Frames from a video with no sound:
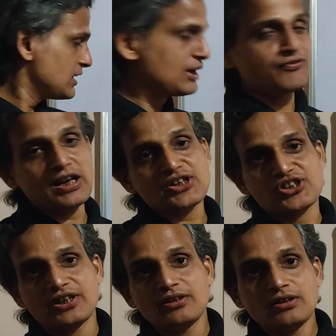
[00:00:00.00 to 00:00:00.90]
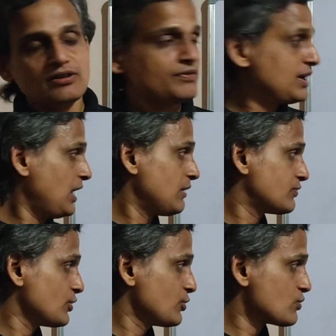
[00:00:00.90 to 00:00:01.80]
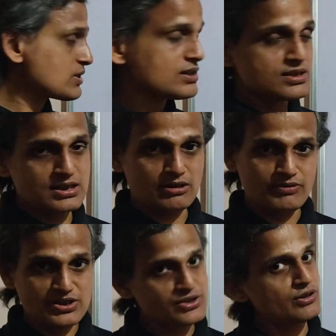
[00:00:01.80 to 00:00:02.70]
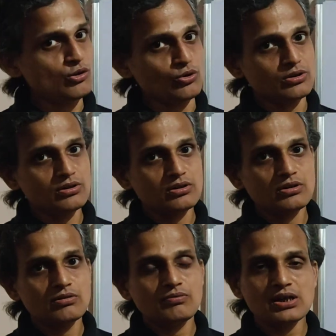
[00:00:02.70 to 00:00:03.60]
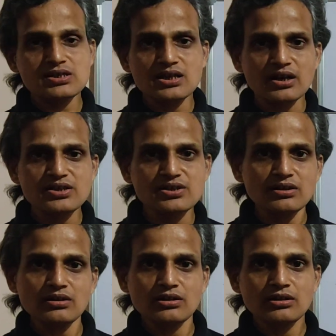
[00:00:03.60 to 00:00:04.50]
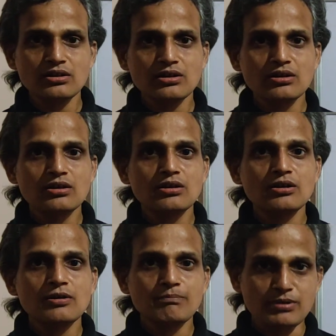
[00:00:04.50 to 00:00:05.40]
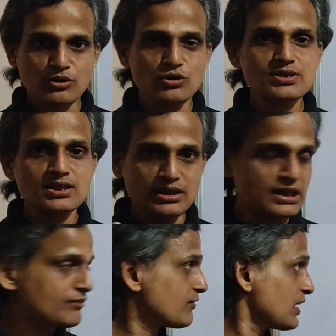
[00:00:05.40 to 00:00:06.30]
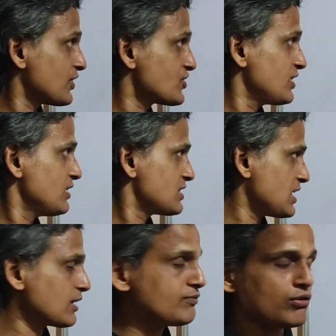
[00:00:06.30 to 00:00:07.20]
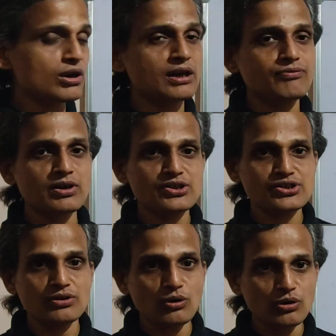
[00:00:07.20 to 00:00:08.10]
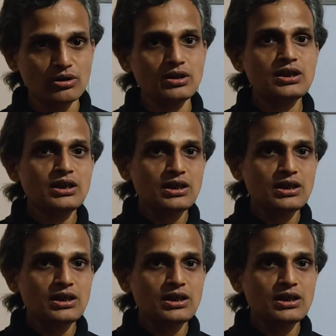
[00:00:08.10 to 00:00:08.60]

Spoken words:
deflection, we have to use service load. What is the reason? Because deflection, check for deflection or